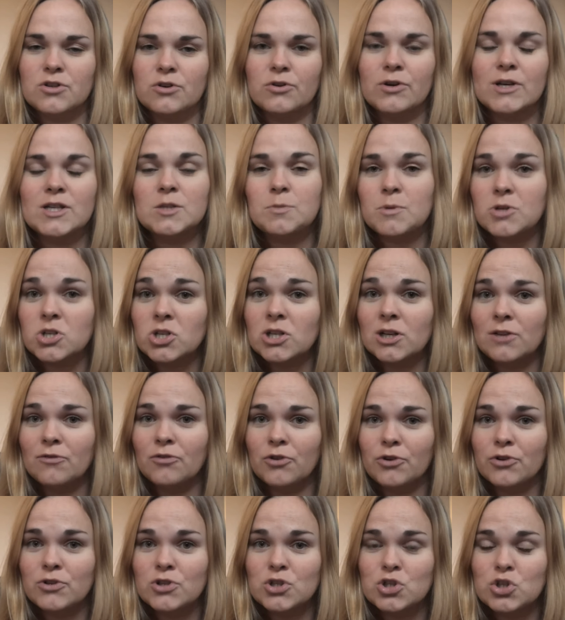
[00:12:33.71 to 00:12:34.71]
So
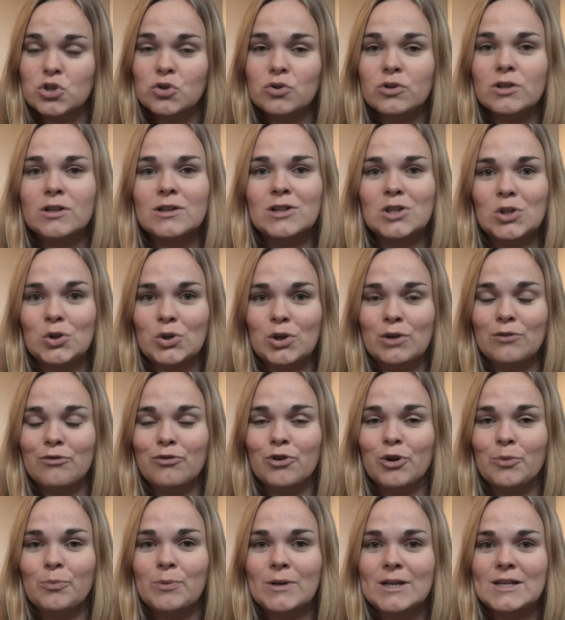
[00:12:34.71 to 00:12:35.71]
especially if you're a student
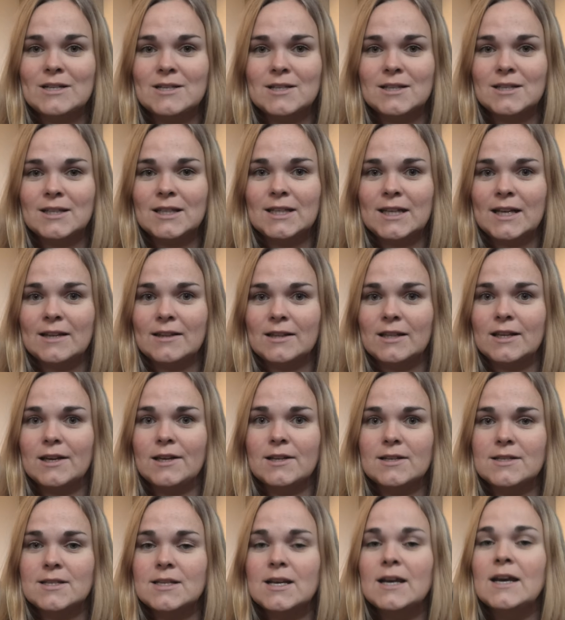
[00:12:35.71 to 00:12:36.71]
looking for a place in the
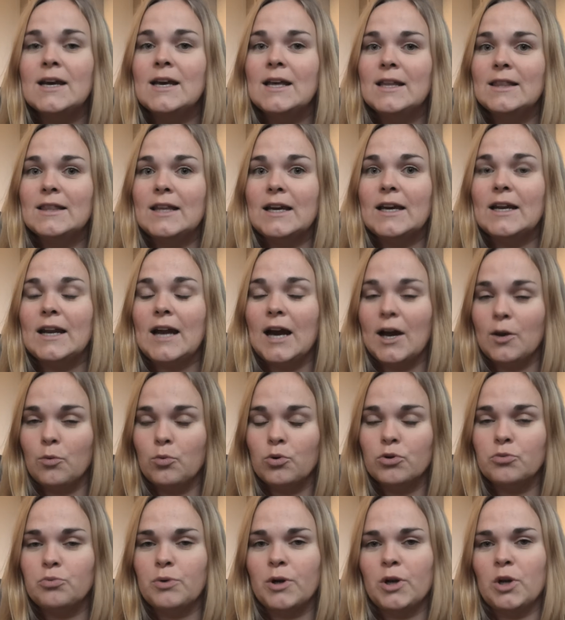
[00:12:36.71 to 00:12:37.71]
Netherlands, then I
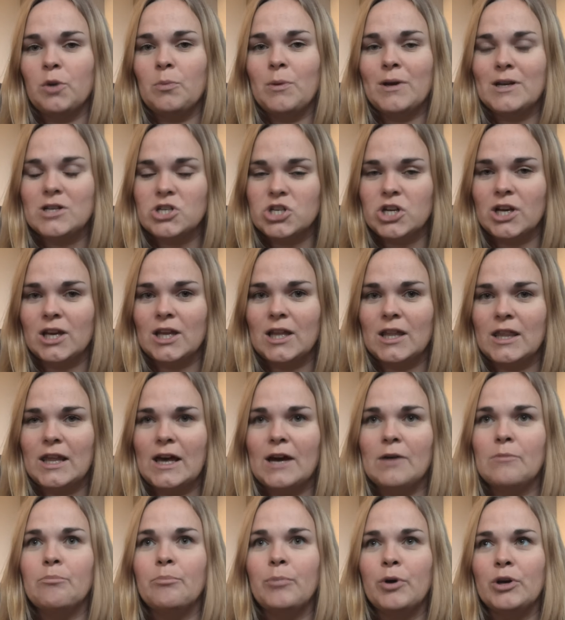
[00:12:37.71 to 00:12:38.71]
would recommend checking
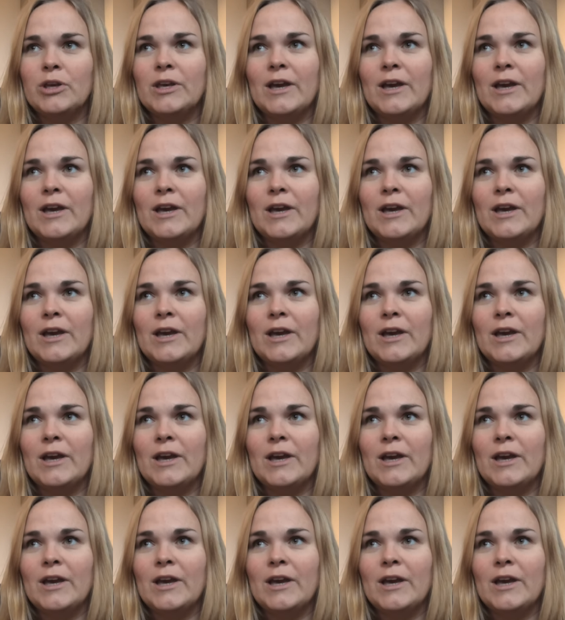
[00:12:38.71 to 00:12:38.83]
that.